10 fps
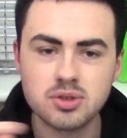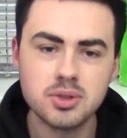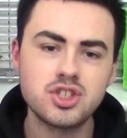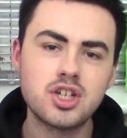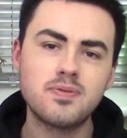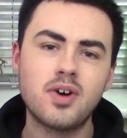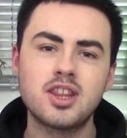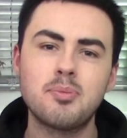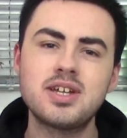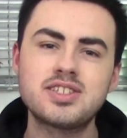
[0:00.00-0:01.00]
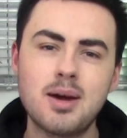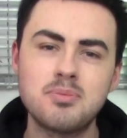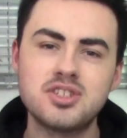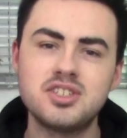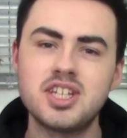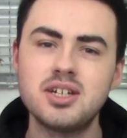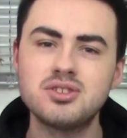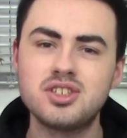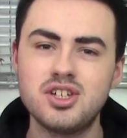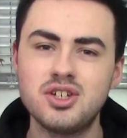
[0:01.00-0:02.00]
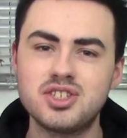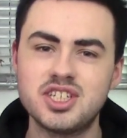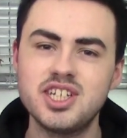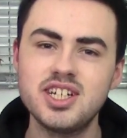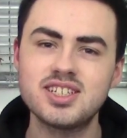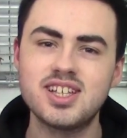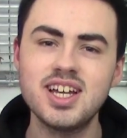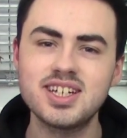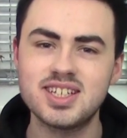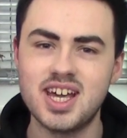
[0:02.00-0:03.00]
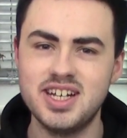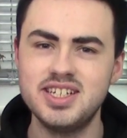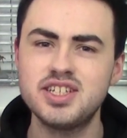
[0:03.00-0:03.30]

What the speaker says: As always, you can find the best Amazon deals using the genius links in the